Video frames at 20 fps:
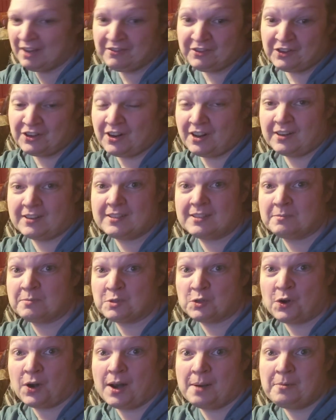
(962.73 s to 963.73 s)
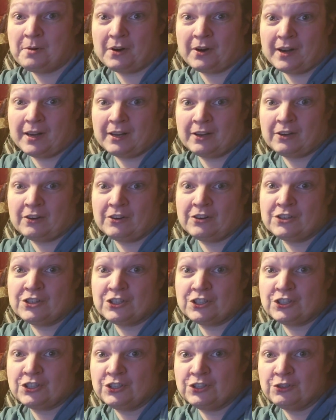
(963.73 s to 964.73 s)
if you're not a subscriber, I encourage
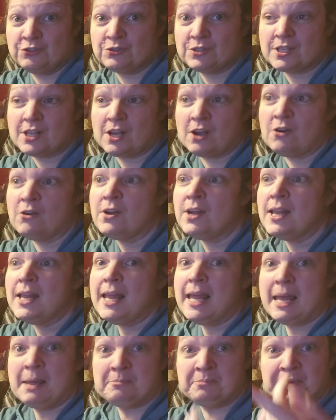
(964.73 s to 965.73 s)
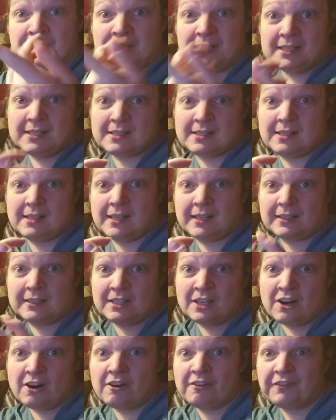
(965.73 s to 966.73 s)
you to do so. And please click
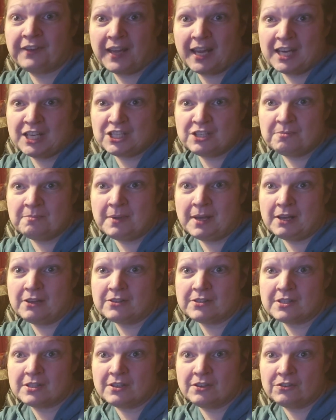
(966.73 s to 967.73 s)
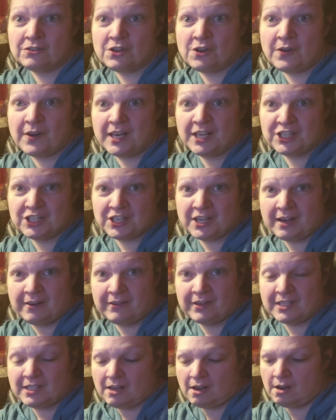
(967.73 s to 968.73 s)
the notification bell so you'll know each and
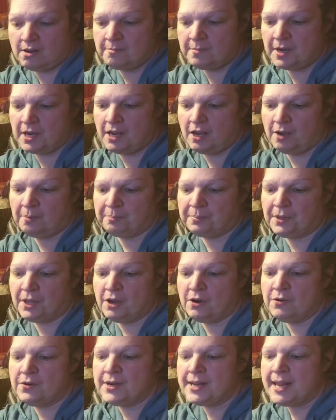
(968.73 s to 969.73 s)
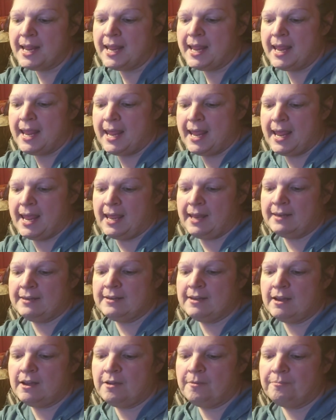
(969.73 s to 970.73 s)
every time I upload. And
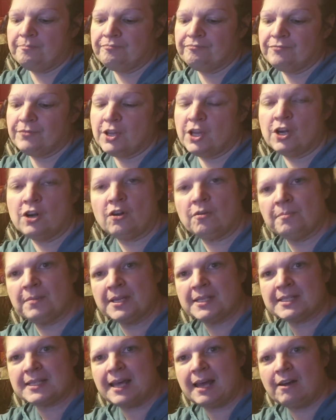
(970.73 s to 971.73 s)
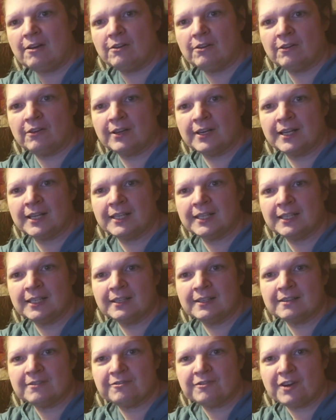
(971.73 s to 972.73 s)
um, you don't miss out on any
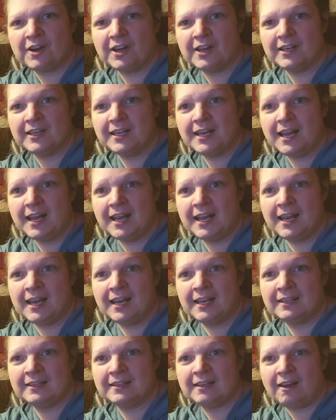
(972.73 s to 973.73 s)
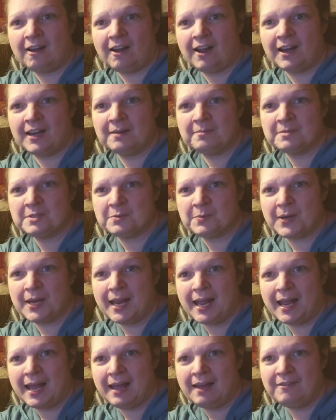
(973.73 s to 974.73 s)
of the fun and the items we
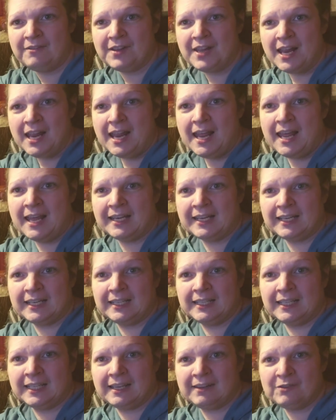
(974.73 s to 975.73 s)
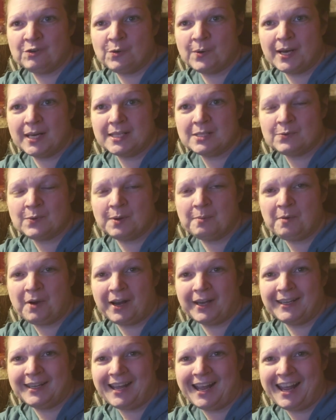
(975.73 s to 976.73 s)
have and any giveaways we
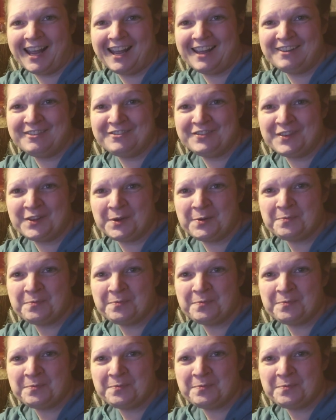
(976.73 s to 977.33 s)
might have